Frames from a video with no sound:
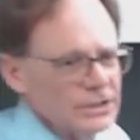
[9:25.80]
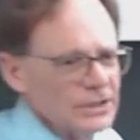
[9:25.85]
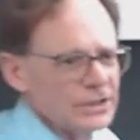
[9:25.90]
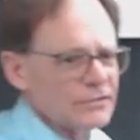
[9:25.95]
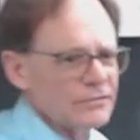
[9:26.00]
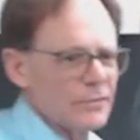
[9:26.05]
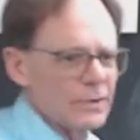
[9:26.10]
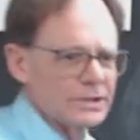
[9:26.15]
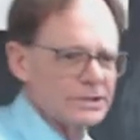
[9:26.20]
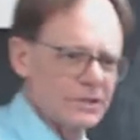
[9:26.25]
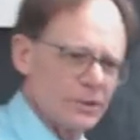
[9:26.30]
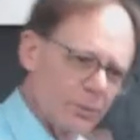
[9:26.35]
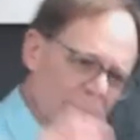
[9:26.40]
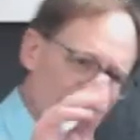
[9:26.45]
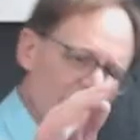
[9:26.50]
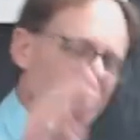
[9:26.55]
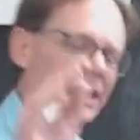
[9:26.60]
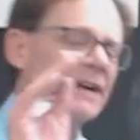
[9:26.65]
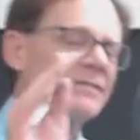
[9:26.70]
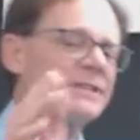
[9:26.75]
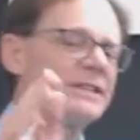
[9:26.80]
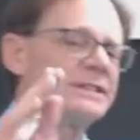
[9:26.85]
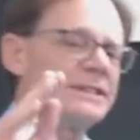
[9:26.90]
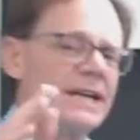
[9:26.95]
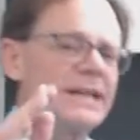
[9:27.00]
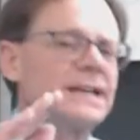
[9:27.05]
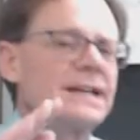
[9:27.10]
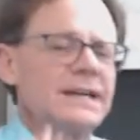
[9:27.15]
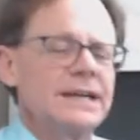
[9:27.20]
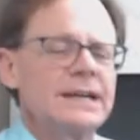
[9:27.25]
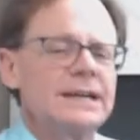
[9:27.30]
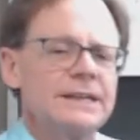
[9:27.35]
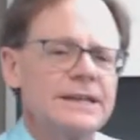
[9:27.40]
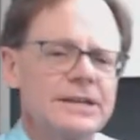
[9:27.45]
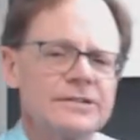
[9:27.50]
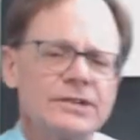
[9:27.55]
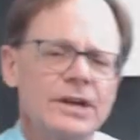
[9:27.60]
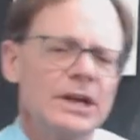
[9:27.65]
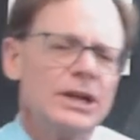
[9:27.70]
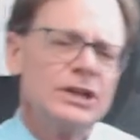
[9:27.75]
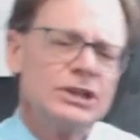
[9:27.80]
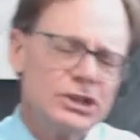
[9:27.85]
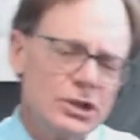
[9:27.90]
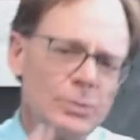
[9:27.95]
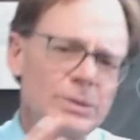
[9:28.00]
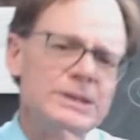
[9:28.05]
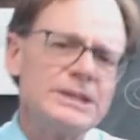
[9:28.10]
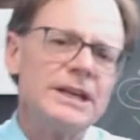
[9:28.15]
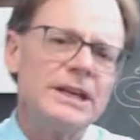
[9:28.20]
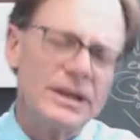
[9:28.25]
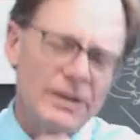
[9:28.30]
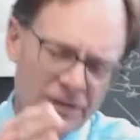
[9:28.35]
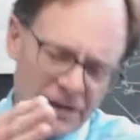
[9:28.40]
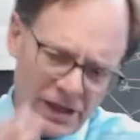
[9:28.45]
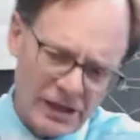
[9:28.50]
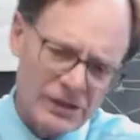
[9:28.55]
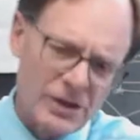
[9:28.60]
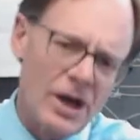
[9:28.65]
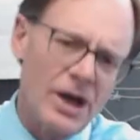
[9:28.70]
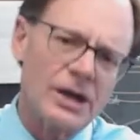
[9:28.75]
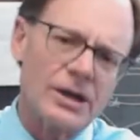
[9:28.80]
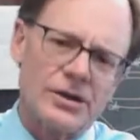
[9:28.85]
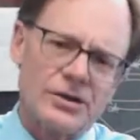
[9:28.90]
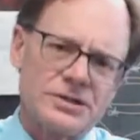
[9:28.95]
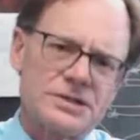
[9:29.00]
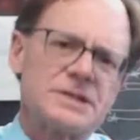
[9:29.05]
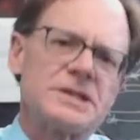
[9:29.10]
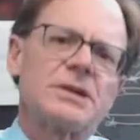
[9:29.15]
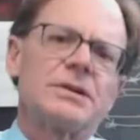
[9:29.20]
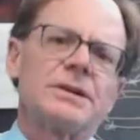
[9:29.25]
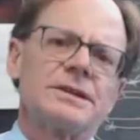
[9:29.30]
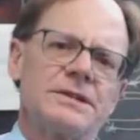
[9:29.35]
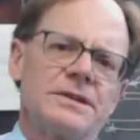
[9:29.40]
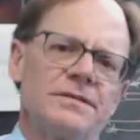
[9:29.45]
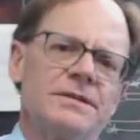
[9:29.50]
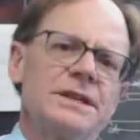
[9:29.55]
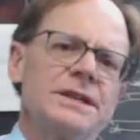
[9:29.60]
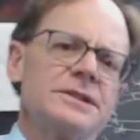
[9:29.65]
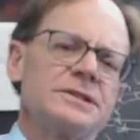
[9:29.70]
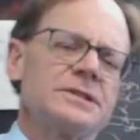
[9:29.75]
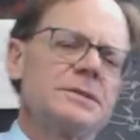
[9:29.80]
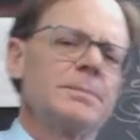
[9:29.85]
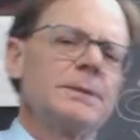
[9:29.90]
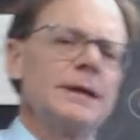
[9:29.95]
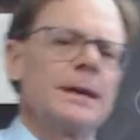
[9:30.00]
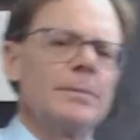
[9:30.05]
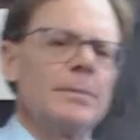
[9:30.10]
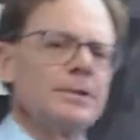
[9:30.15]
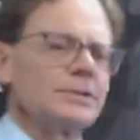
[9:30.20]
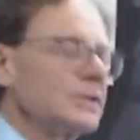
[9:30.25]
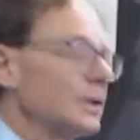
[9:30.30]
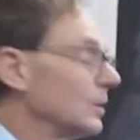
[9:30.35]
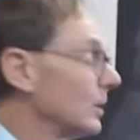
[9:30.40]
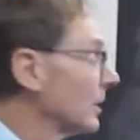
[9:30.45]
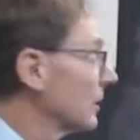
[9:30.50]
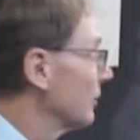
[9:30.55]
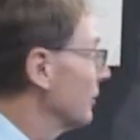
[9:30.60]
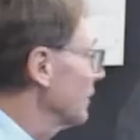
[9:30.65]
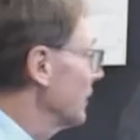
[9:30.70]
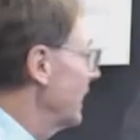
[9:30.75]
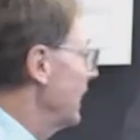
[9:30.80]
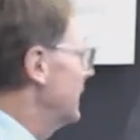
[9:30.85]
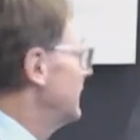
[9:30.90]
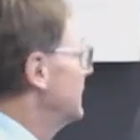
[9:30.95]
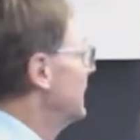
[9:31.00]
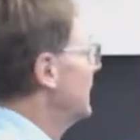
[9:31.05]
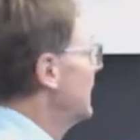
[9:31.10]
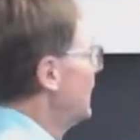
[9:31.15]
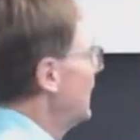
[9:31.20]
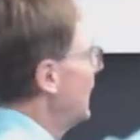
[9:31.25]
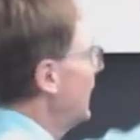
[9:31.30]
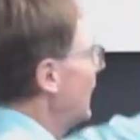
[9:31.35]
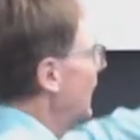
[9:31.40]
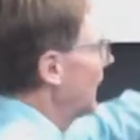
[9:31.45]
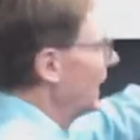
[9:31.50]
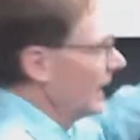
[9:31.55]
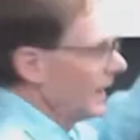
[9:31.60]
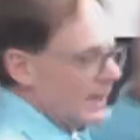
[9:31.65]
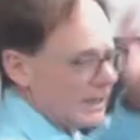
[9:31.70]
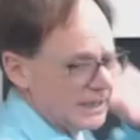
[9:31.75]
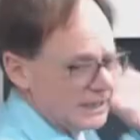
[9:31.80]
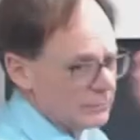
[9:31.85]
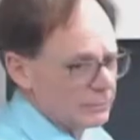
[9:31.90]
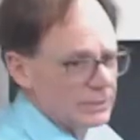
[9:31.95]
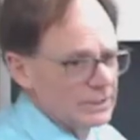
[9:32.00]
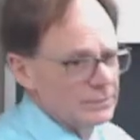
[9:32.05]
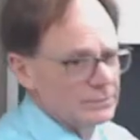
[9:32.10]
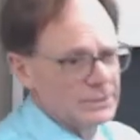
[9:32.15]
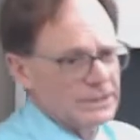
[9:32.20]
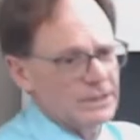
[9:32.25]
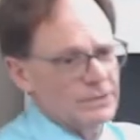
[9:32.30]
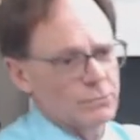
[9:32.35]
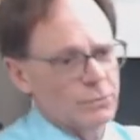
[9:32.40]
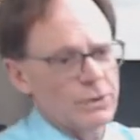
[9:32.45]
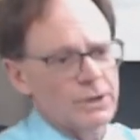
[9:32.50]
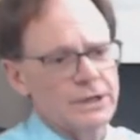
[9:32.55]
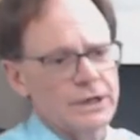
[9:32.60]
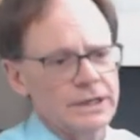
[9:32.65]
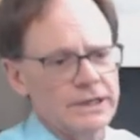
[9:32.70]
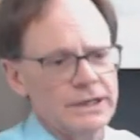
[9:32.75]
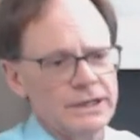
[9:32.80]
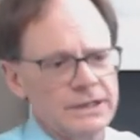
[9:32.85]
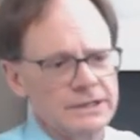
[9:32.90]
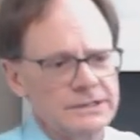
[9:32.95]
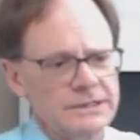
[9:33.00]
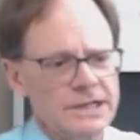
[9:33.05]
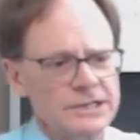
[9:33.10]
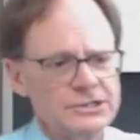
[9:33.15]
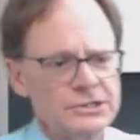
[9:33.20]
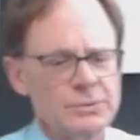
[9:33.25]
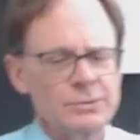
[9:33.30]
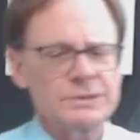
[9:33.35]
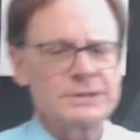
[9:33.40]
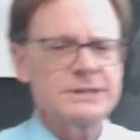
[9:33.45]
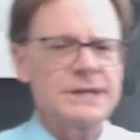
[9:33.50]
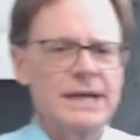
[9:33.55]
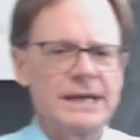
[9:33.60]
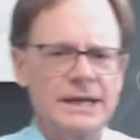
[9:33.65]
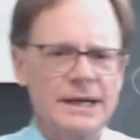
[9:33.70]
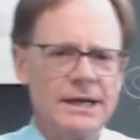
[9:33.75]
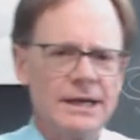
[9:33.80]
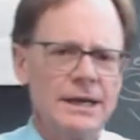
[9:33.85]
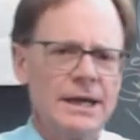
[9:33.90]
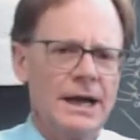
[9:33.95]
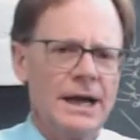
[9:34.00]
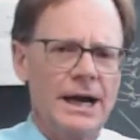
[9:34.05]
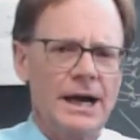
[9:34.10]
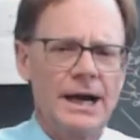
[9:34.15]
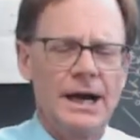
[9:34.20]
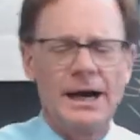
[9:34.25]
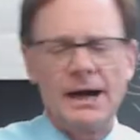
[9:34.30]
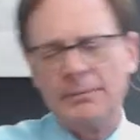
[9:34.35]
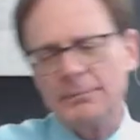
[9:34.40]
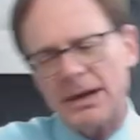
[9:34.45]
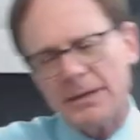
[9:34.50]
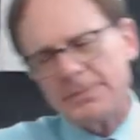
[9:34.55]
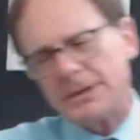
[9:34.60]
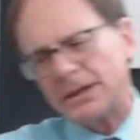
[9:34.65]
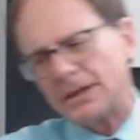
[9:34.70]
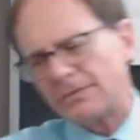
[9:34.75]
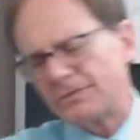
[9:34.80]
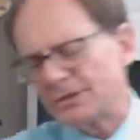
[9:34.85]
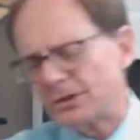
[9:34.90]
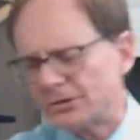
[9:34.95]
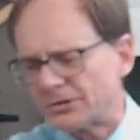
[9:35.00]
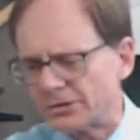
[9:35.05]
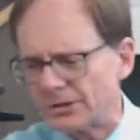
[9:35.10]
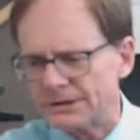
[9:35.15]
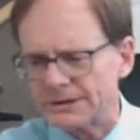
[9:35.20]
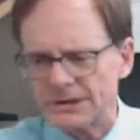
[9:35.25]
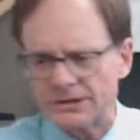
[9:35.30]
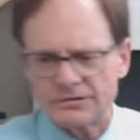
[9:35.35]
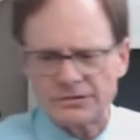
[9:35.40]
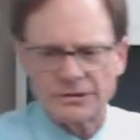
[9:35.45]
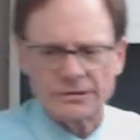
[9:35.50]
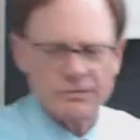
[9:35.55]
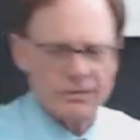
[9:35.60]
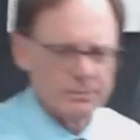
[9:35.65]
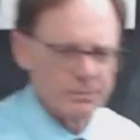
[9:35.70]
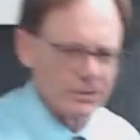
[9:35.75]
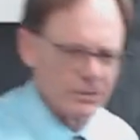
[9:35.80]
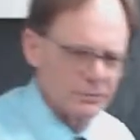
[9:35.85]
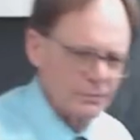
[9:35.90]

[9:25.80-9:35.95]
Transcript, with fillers: you could look for too. We don't have the data in this. You would need a, a longer series of these to be able to look for that. Uh, and we, we didn't want to inundate you with data. Uh, maybe in a future edition of the